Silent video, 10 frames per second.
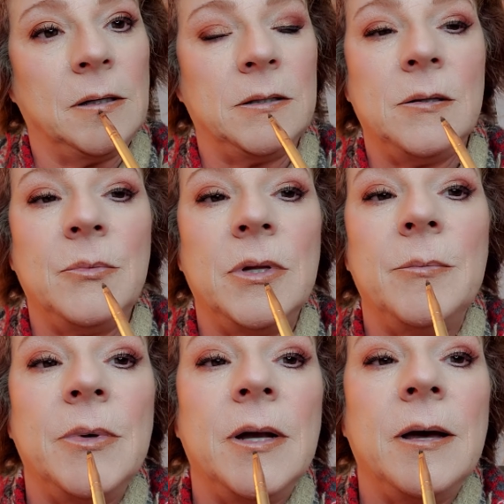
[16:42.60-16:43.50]
to
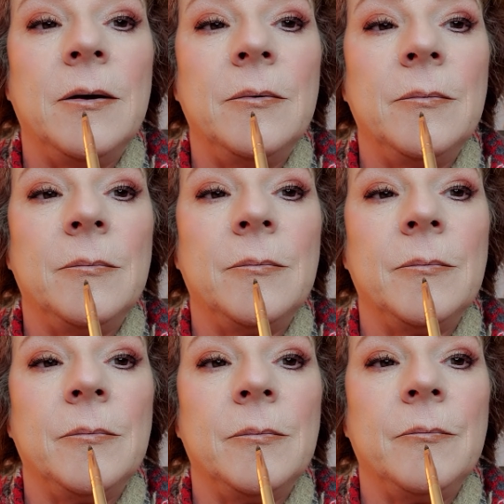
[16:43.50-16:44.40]
plump it out.
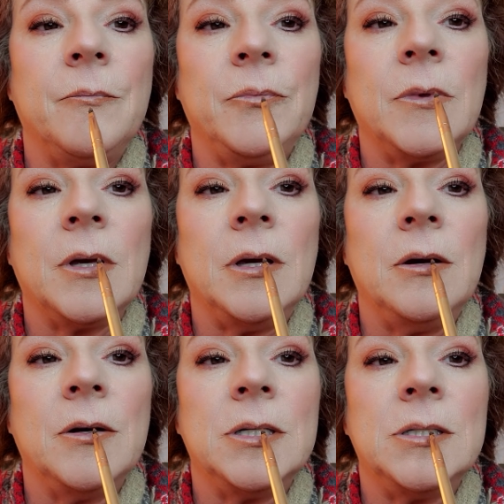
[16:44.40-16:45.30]

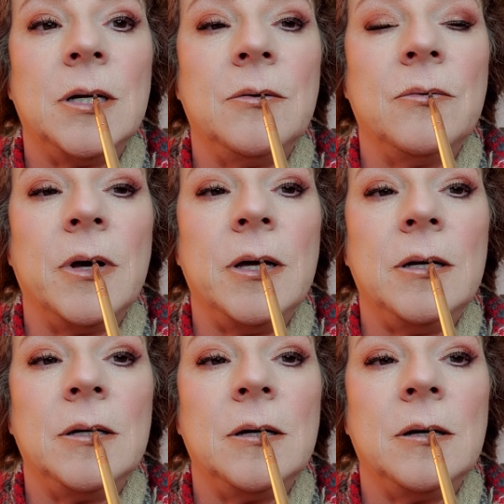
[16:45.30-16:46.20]
Here I stayed right
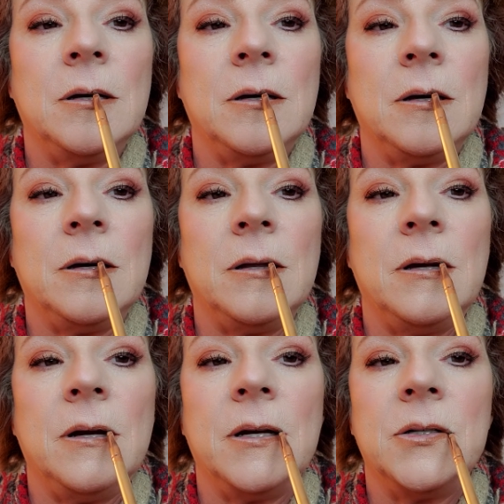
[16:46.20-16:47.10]
on the
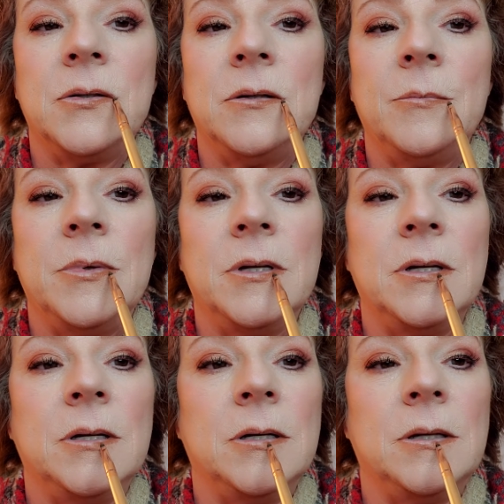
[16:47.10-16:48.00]
natural lip line.
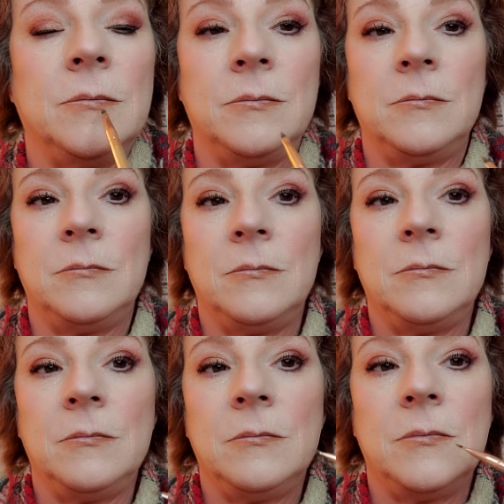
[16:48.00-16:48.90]

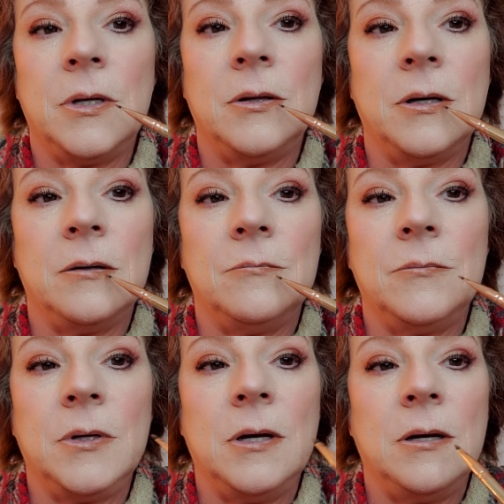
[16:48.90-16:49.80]
Look at,
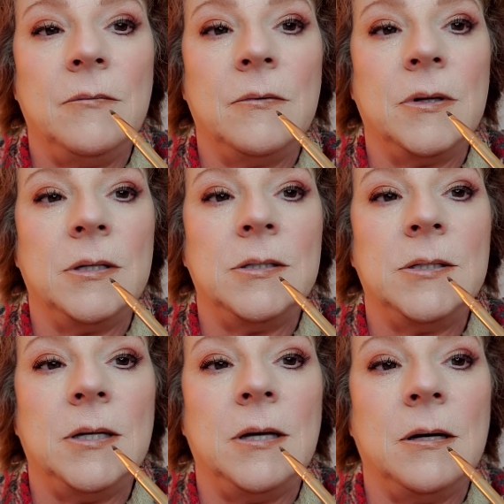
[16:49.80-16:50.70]
you can't even really
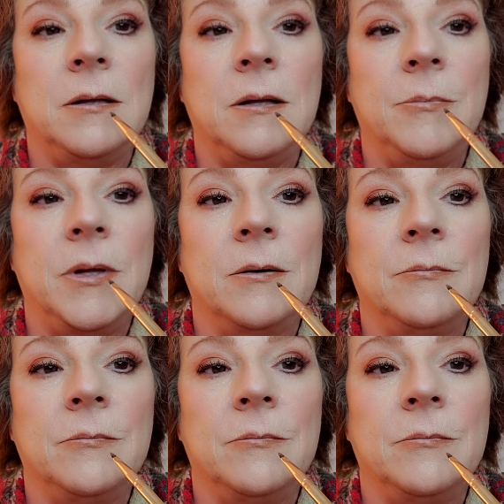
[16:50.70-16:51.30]
see a lip there.